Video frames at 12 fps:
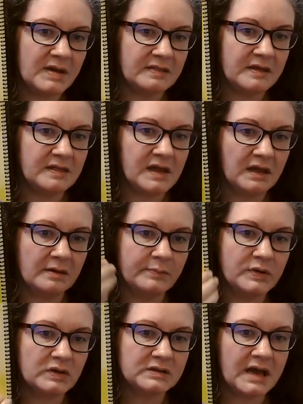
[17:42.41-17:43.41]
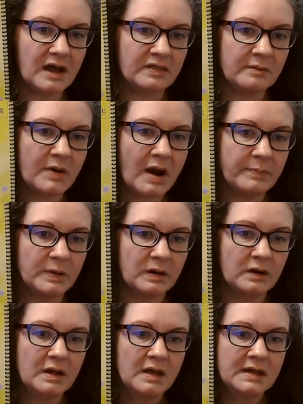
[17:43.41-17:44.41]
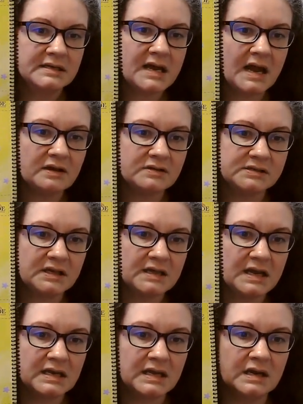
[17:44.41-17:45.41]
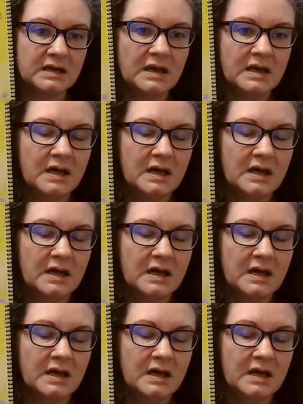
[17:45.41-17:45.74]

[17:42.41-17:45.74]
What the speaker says: and then they can pull down the proper tiles that they need